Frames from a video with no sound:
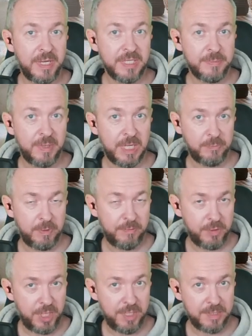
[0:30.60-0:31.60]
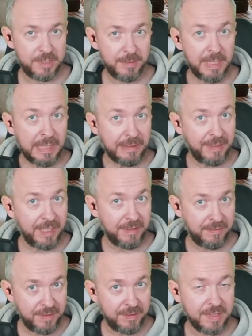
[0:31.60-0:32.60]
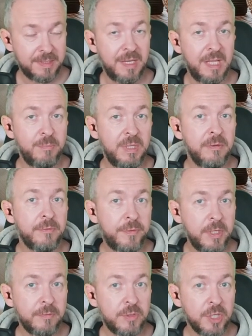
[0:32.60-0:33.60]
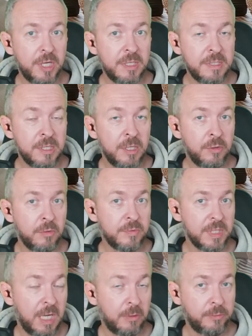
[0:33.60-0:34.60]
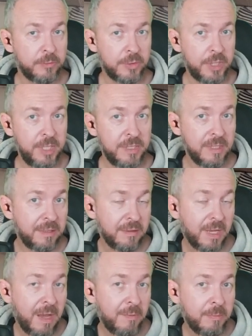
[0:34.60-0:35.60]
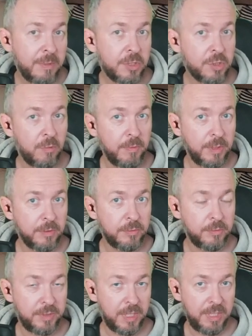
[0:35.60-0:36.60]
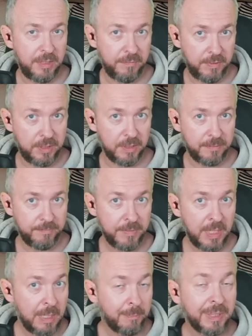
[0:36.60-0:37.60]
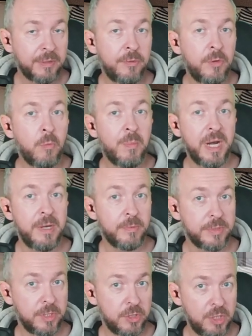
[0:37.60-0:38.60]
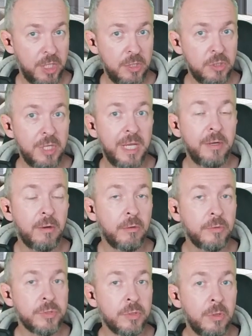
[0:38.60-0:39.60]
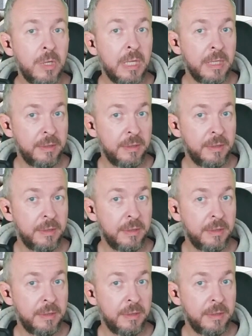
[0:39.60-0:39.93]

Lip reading: by SmartWave Shades. They did send me free of charge those outdoor shades that I will be showing you today in the video. But no money was exchanged, and also